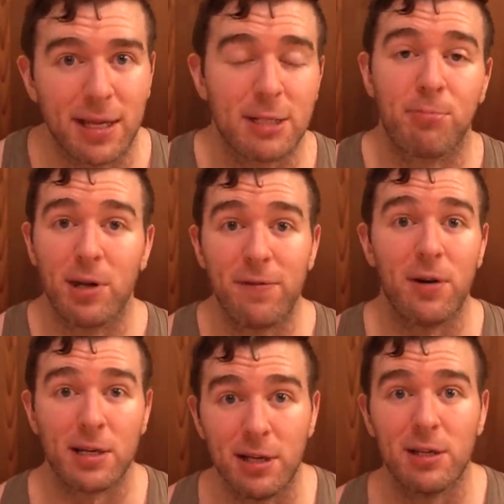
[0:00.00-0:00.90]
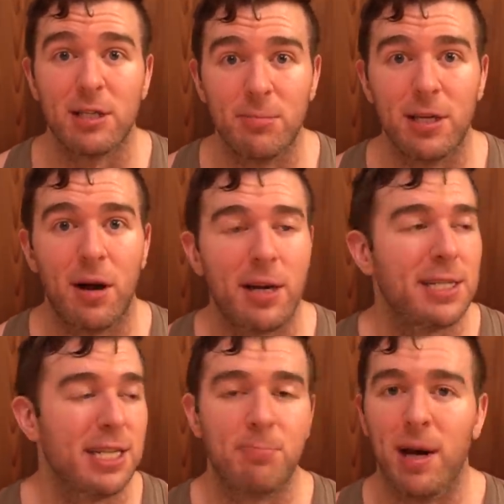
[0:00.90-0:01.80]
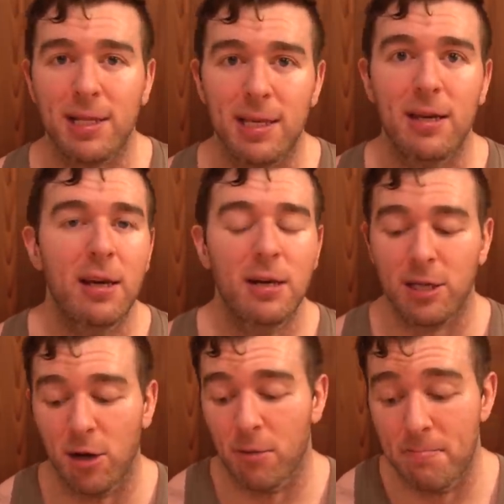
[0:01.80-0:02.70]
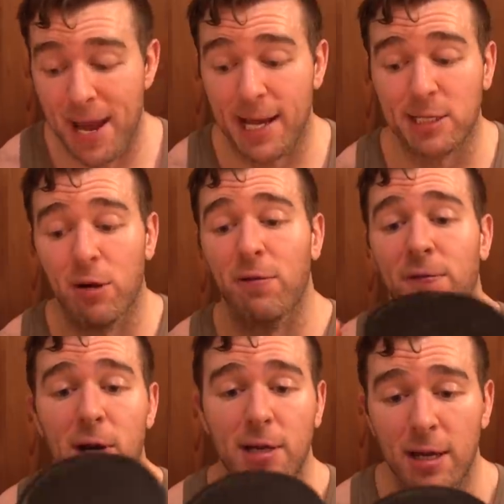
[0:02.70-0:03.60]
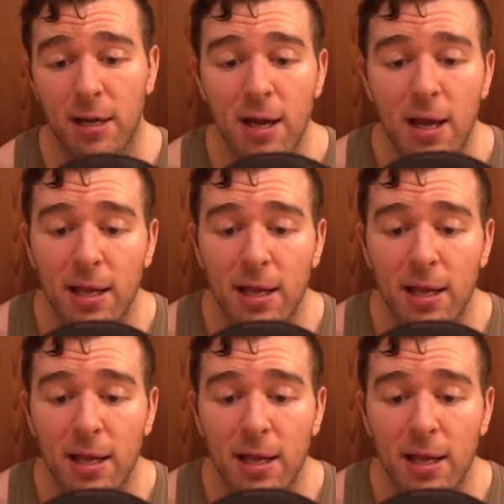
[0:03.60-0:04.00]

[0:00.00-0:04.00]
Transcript: Like it's pretty fucking good, to be honest, despite the, you know, maxed out fucking,